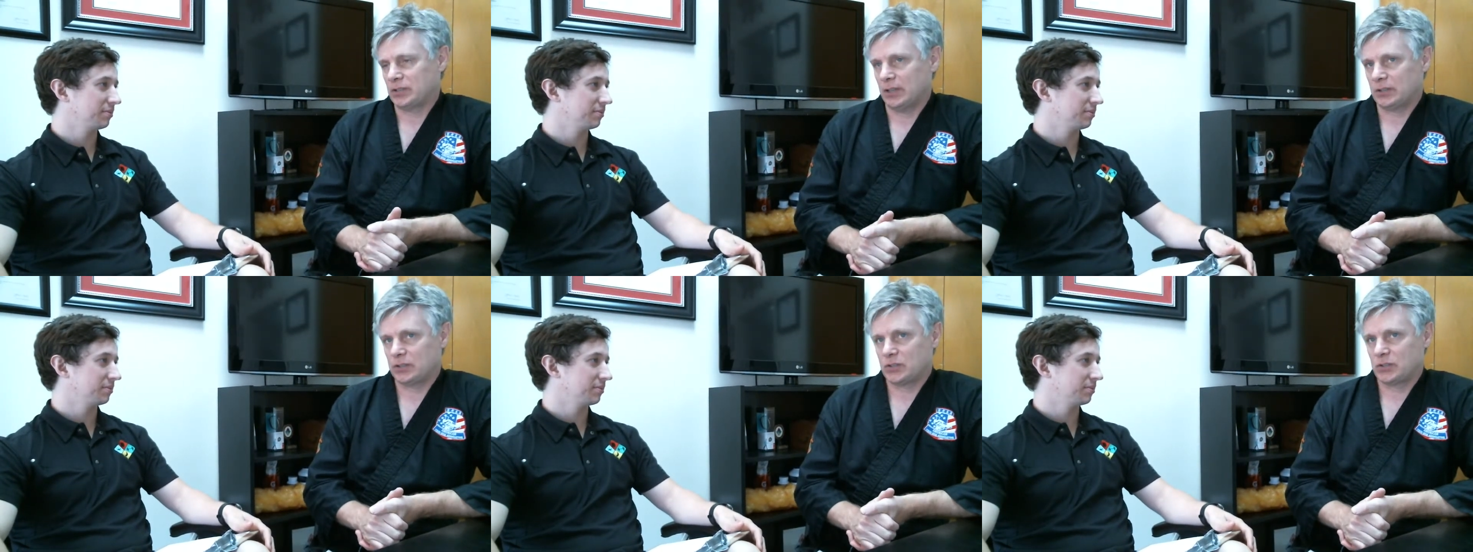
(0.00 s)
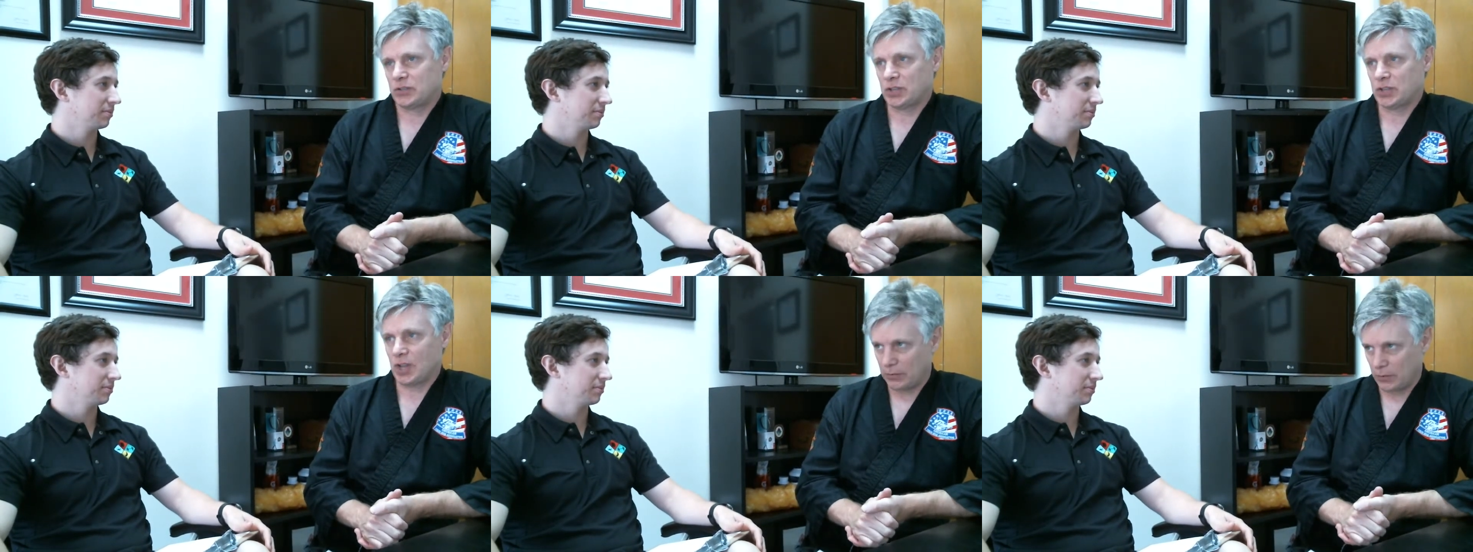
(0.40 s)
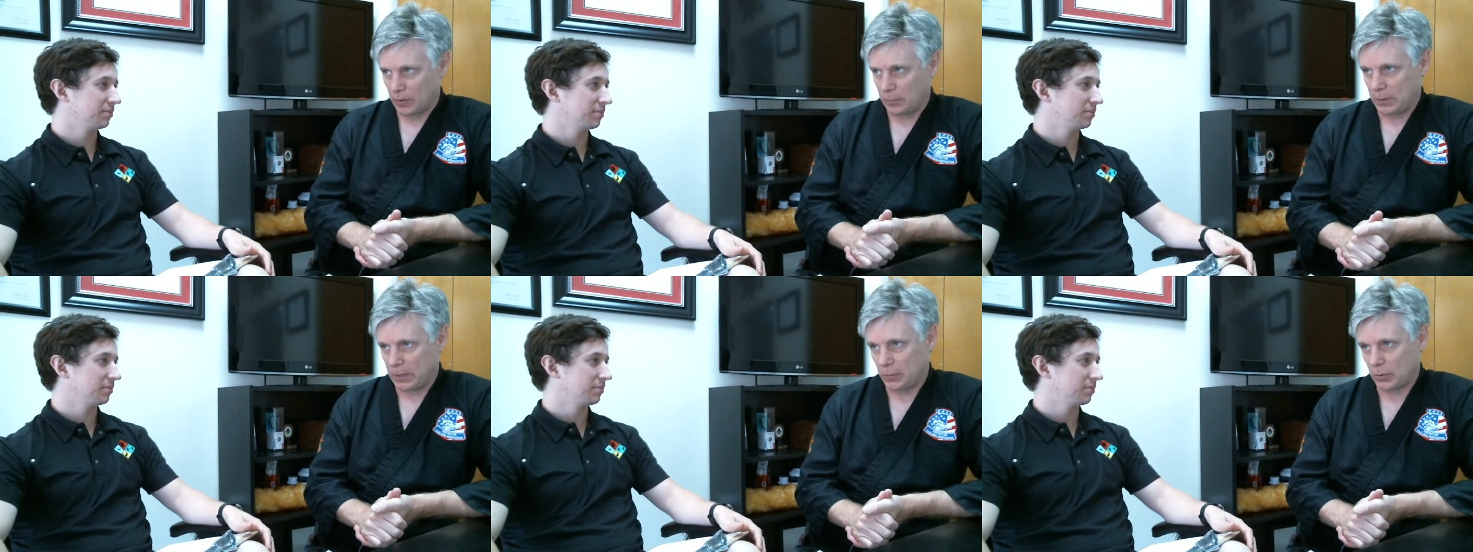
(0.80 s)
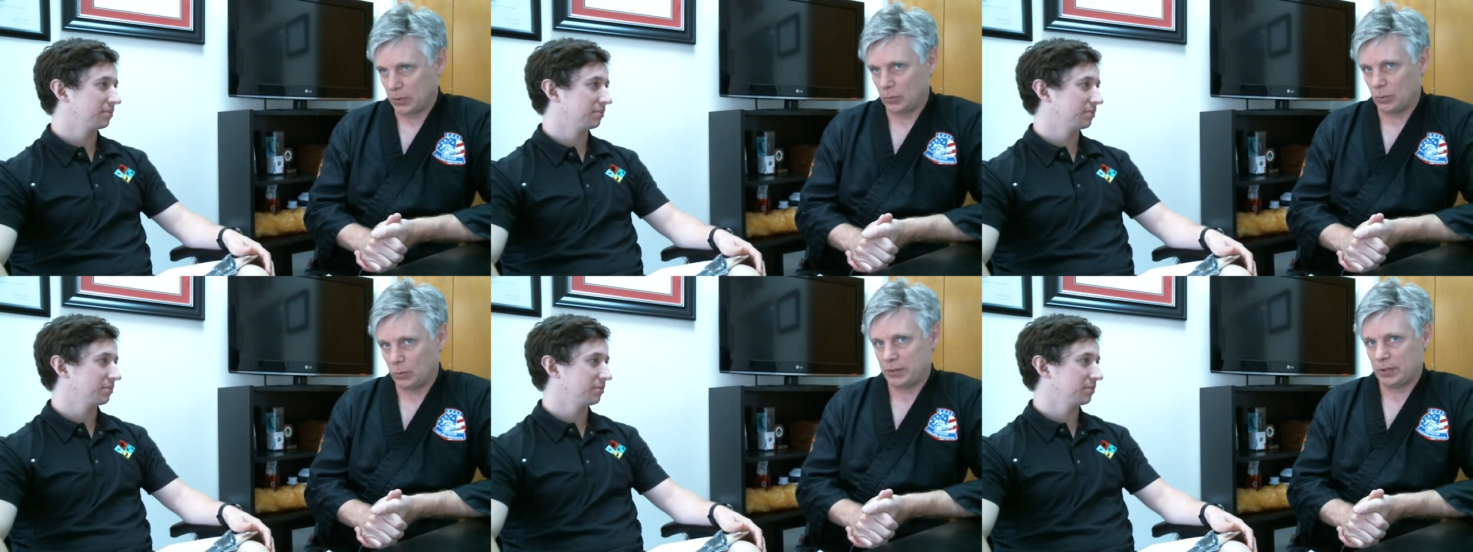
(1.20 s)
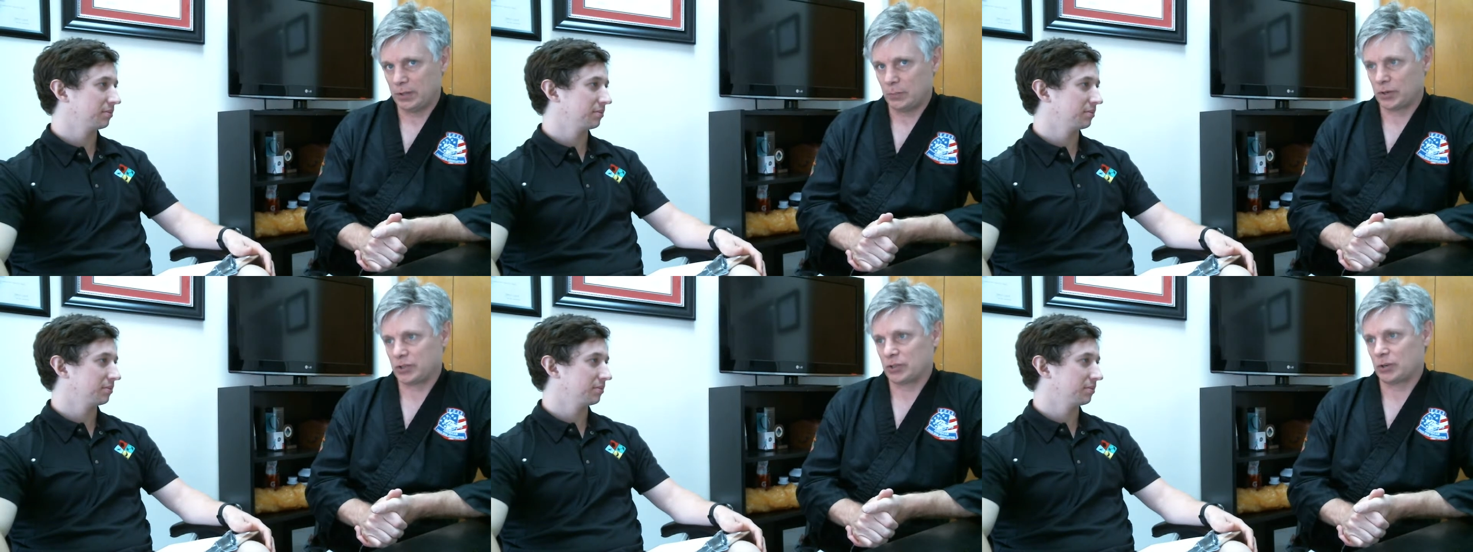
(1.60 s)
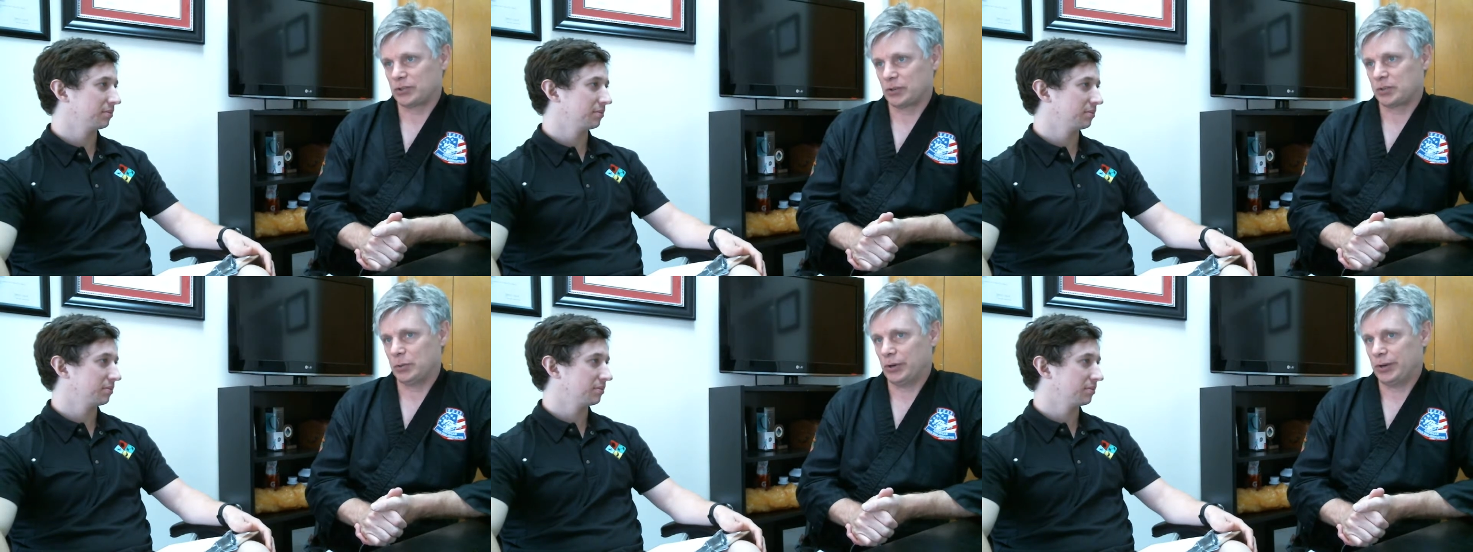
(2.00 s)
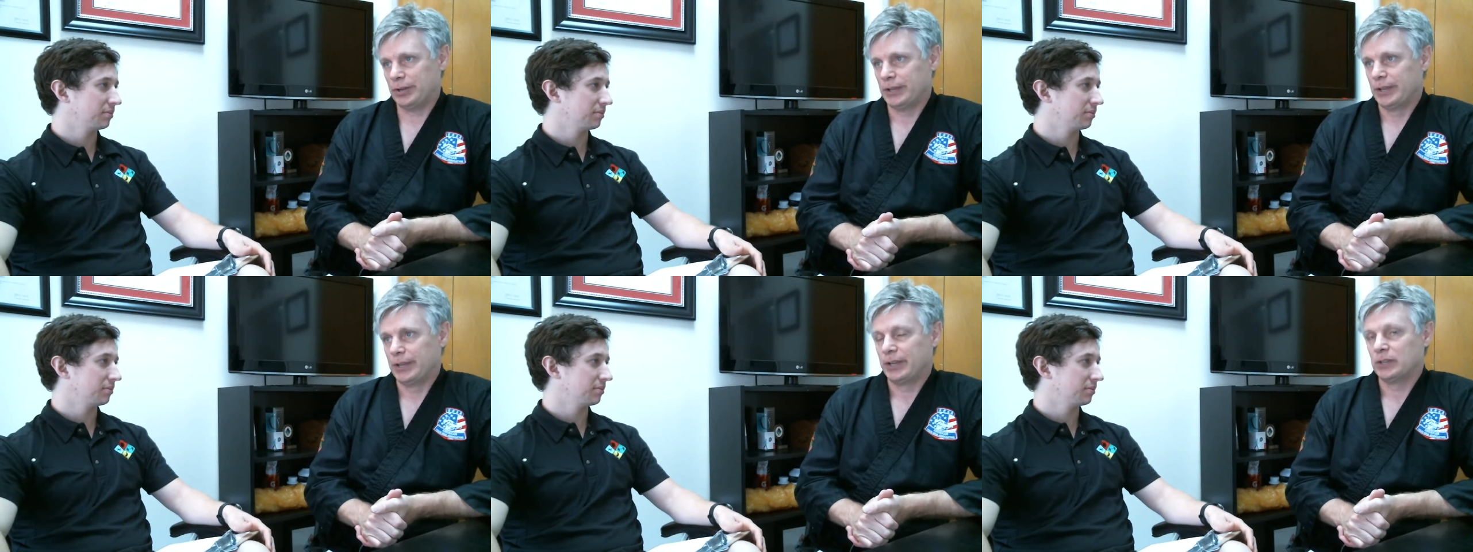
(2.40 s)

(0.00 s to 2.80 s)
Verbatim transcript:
Speaker 1: that some of the people within the martial arts community